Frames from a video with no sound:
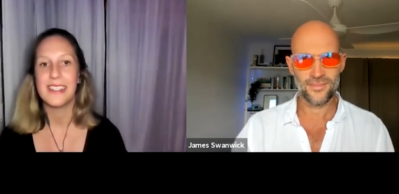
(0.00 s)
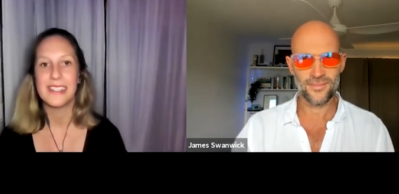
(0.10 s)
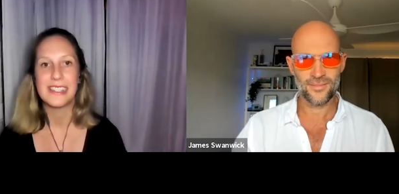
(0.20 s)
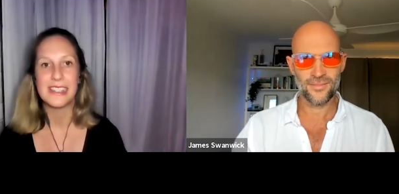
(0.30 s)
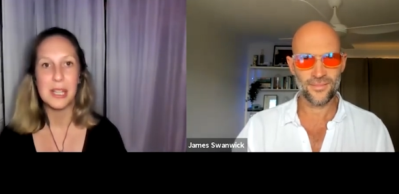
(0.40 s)

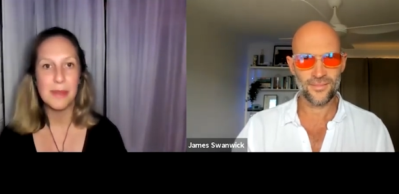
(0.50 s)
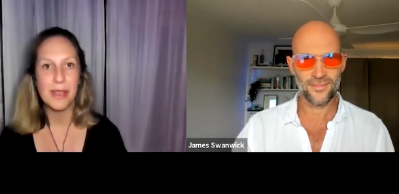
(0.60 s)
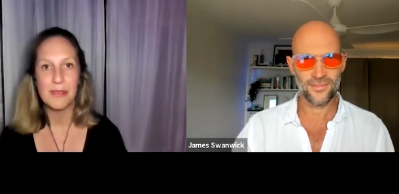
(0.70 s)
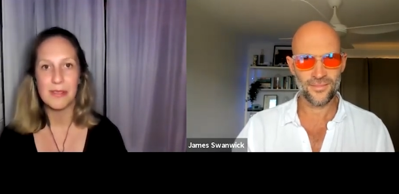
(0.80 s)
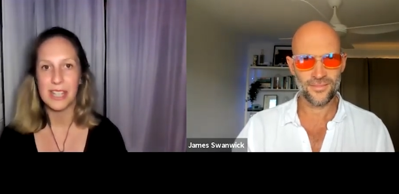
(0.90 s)
Speaker 1: in
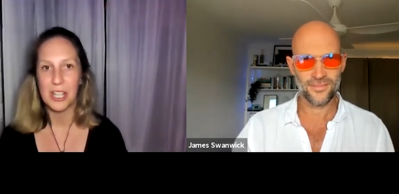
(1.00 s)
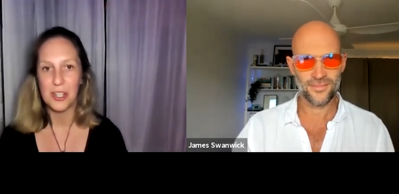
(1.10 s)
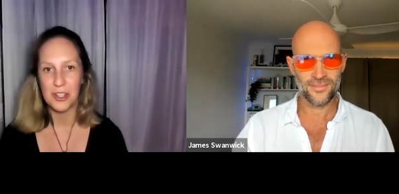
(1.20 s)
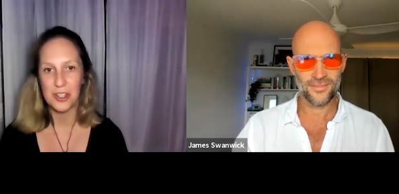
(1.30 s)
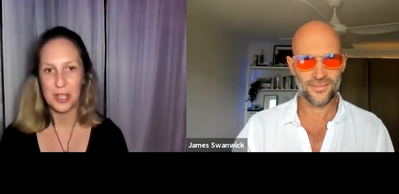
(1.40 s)
sleep and
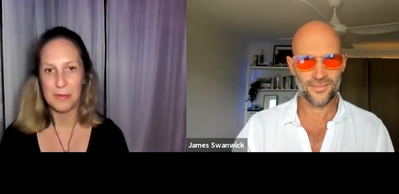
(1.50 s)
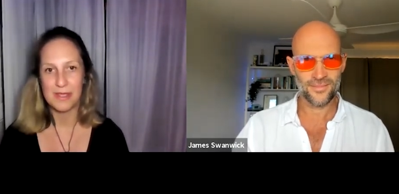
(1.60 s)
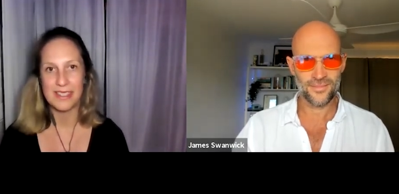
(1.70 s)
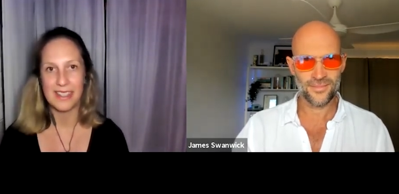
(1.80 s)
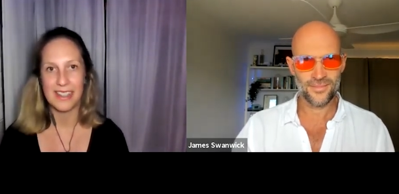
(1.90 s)

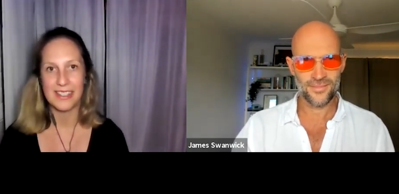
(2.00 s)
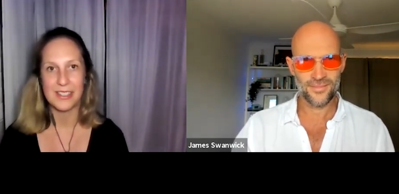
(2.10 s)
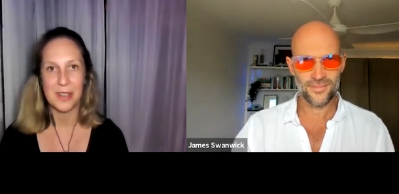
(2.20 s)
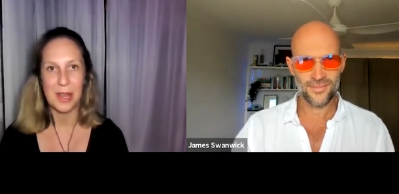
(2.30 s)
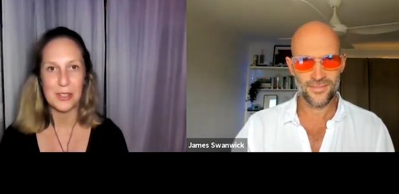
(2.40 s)
relationships. And
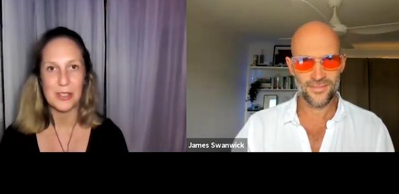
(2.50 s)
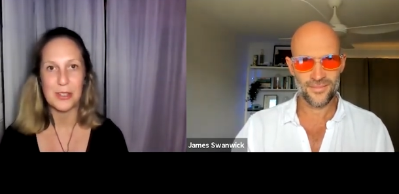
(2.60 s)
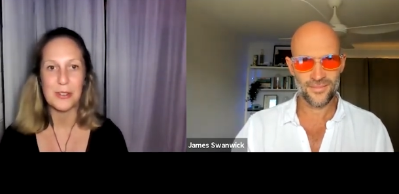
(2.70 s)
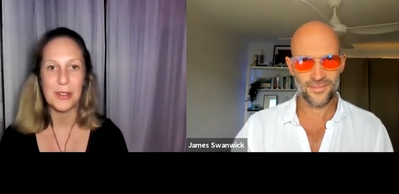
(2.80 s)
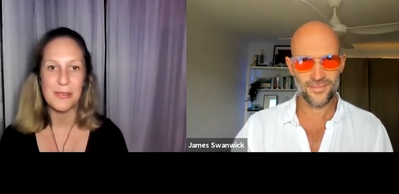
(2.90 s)
so I'm
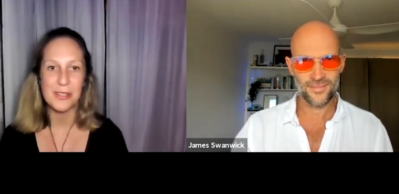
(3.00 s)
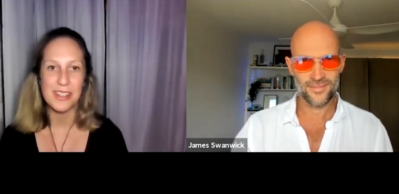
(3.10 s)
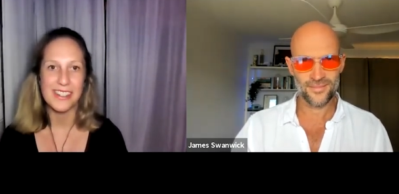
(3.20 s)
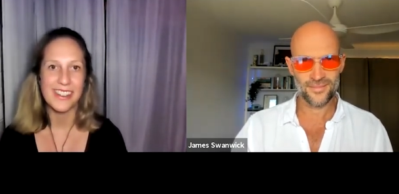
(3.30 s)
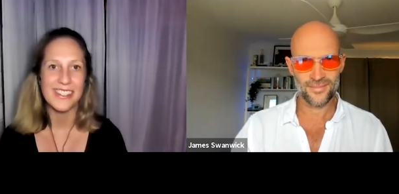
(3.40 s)
just so
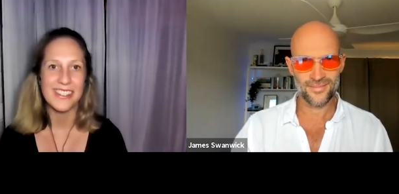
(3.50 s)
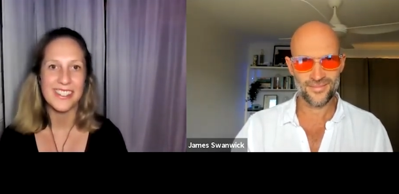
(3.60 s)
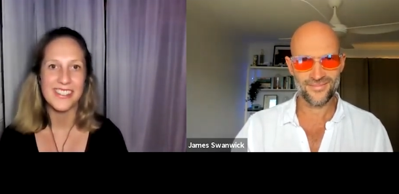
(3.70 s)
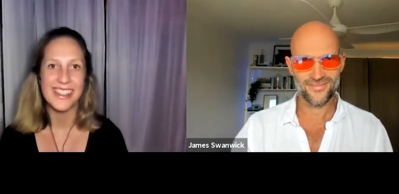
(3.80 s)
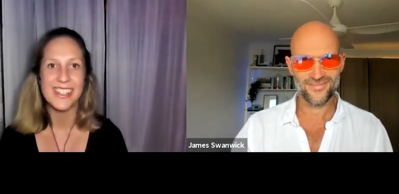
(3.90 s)
grateful that you're out
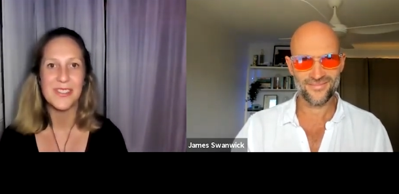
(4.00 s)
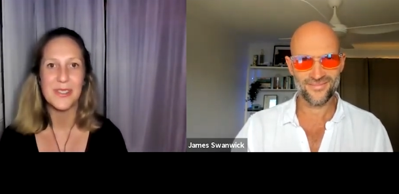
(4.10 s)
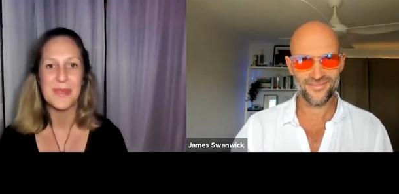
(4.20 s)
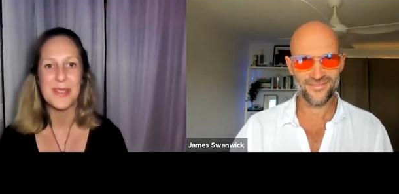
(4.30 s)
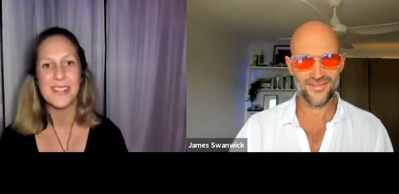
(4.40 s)
there doing this
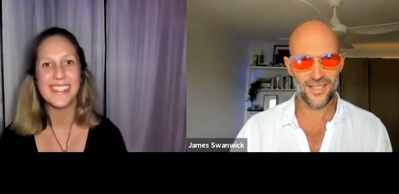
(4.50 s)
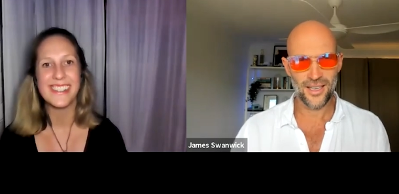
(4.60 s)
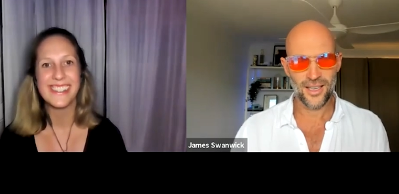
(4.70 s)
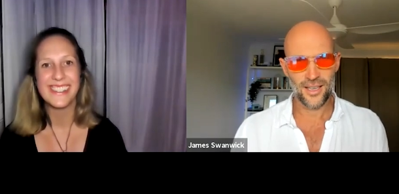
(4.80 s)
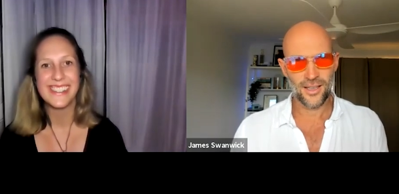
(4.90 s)
for people.
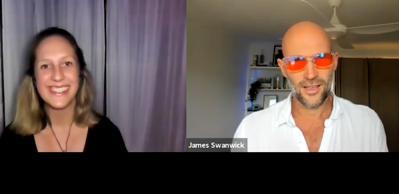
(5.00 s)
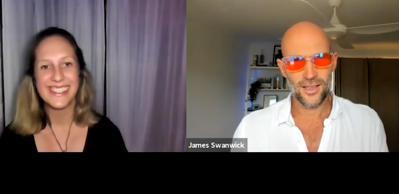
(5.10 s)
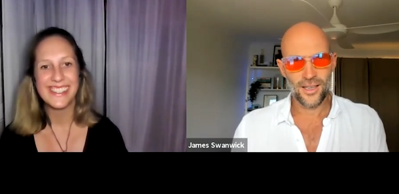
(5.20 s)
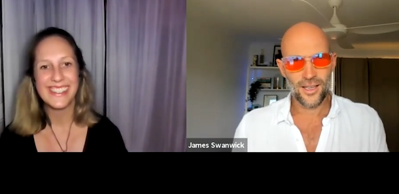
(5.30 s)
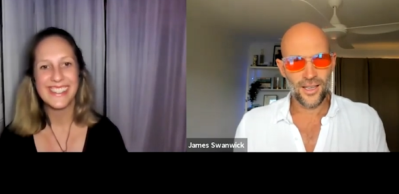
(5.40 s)

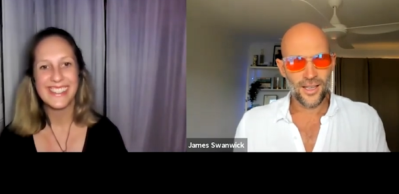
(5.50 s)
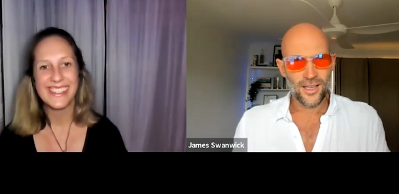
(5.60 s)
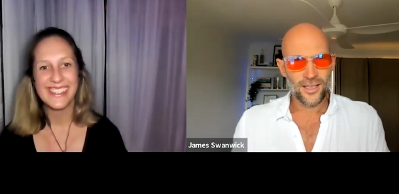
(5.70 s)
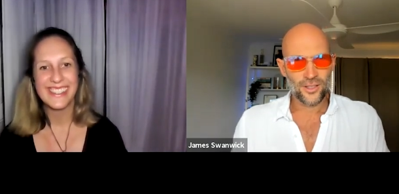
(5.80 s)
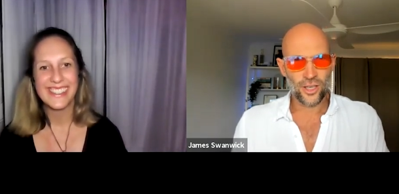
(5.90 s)

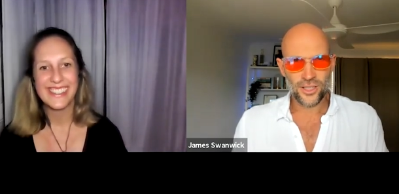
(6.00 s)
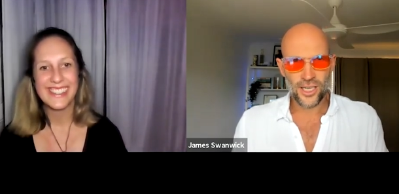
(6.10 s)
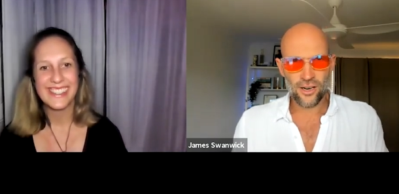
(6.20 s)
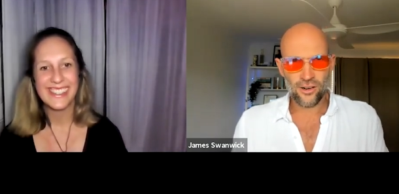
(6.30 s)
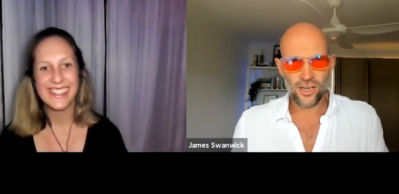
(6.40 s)

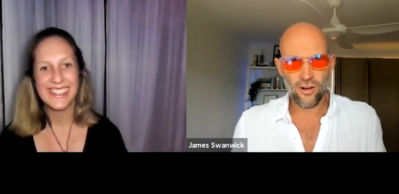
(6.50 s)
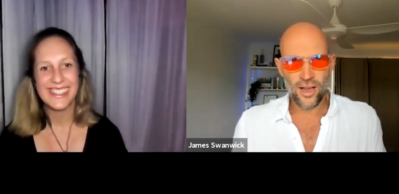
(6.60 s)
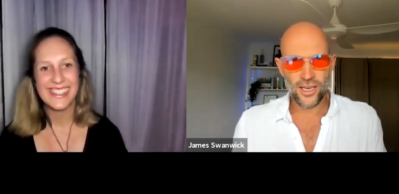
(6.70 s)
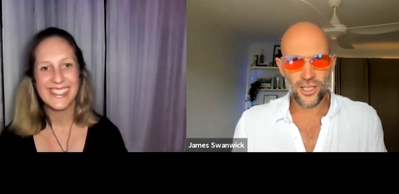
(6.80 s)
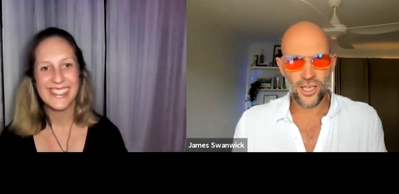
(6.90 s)
Speaker 2: Doctor Erika
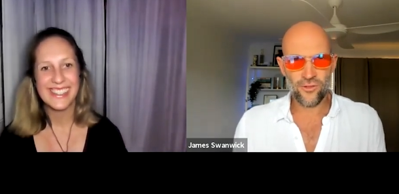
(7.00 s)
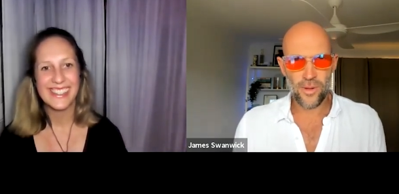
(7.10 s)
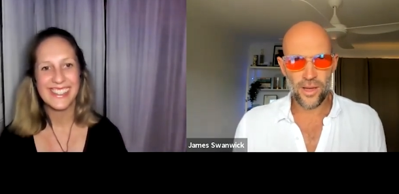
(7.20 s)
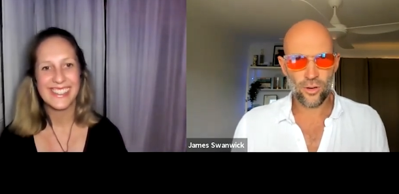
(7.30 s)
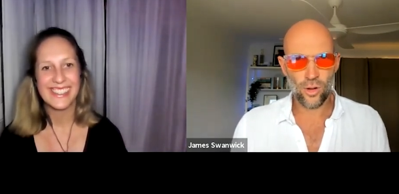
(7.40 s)
Gray, Chief
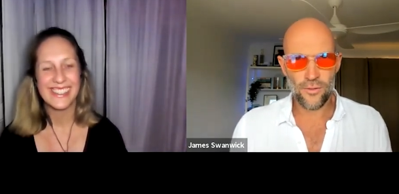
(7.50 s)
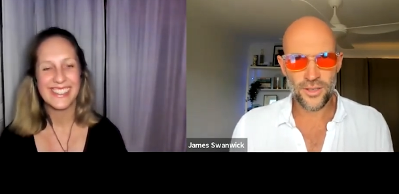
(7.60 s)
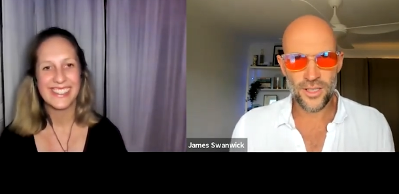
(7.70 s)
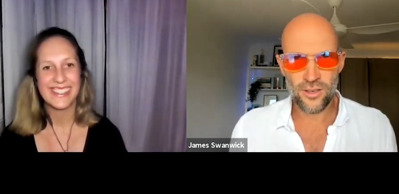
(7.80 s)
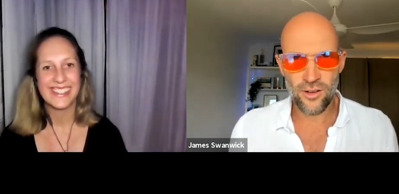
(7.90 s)
Medical
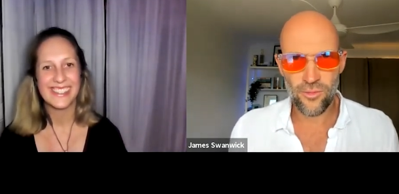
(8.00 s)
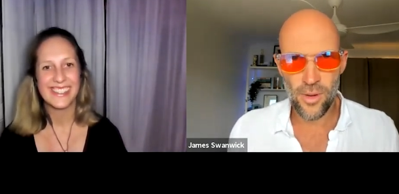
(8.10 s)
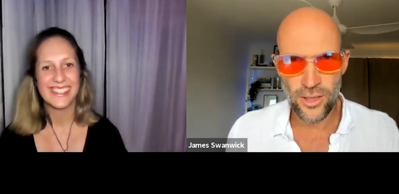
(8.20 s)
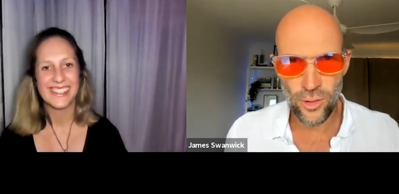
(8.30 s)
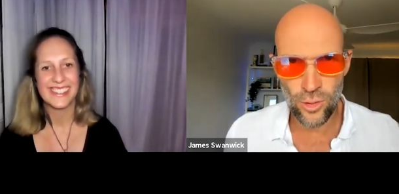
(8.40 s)
Officer of
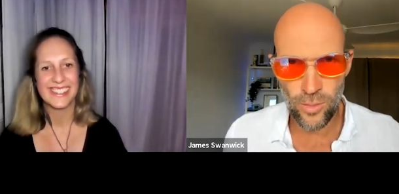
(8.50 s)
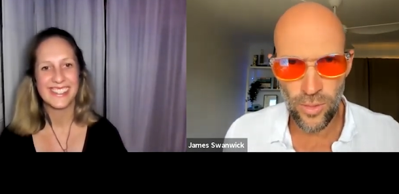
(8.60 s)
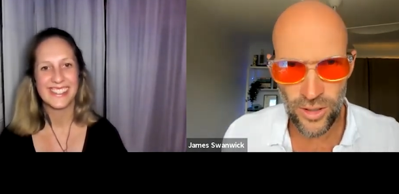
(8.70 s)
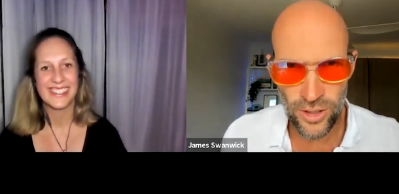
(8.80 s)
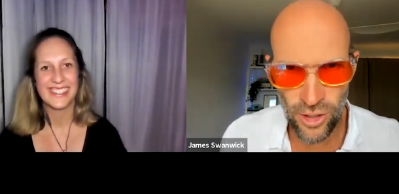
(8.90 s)
My
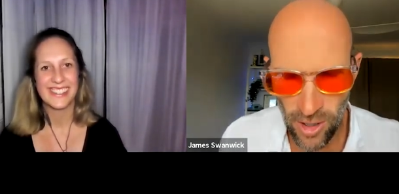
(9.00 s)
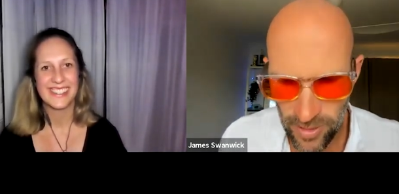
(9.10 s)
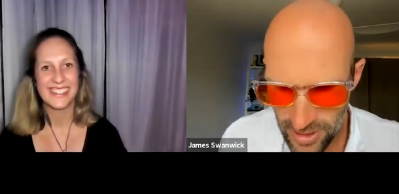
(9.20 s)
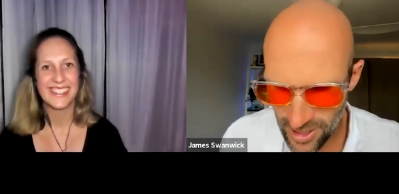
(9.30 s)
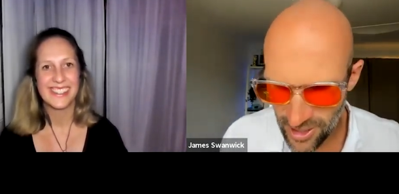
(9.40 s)
Toolbox
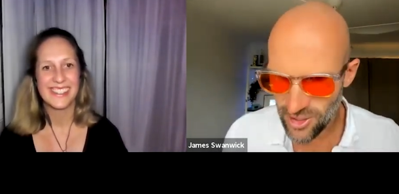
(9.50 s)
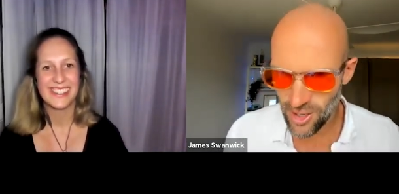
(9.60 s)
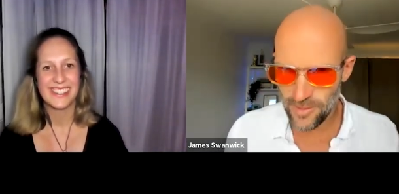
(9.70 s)
Genomics, thank you so